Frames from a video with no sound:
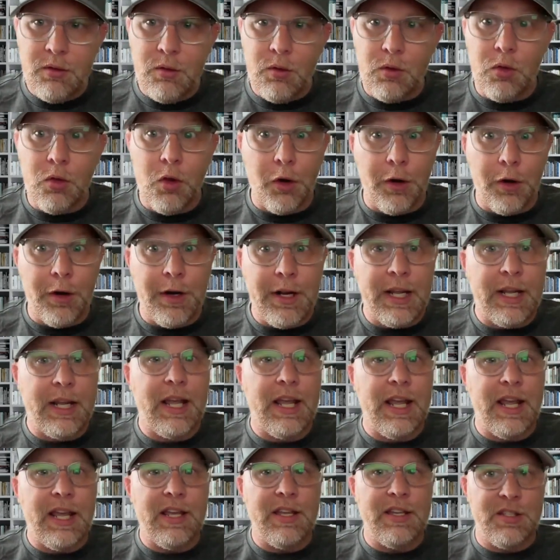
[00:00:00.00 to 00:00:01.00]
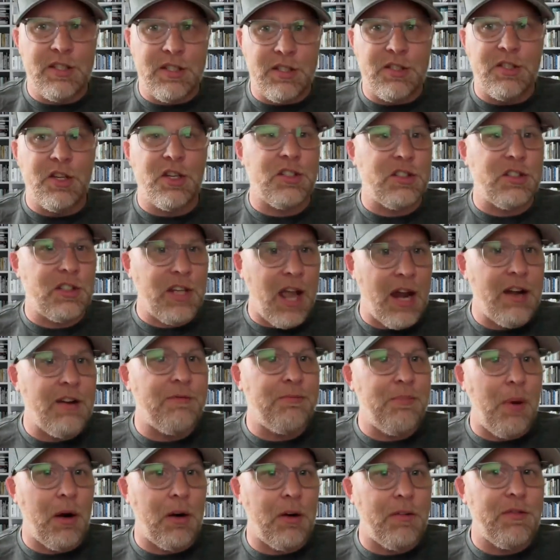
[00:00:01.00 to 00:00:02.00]
learning is just kind
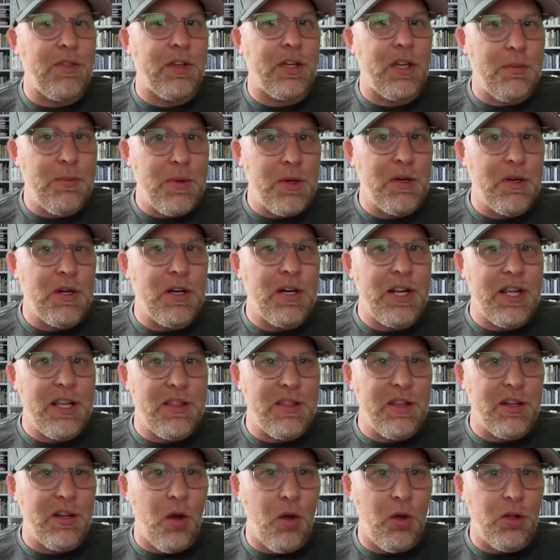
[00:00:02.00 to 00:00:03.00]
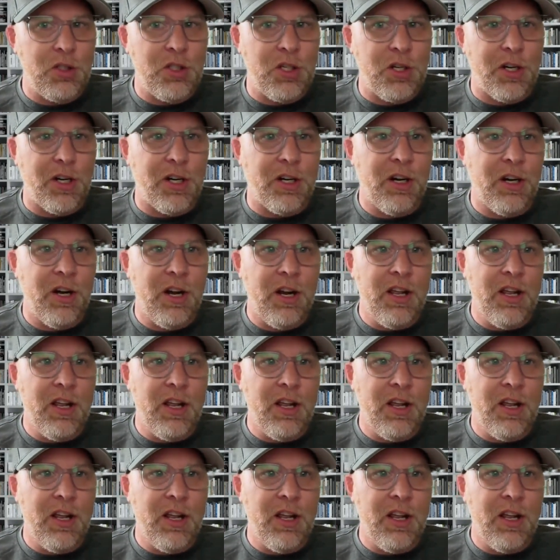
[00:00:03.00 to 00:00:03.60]
of part of the community and the culture,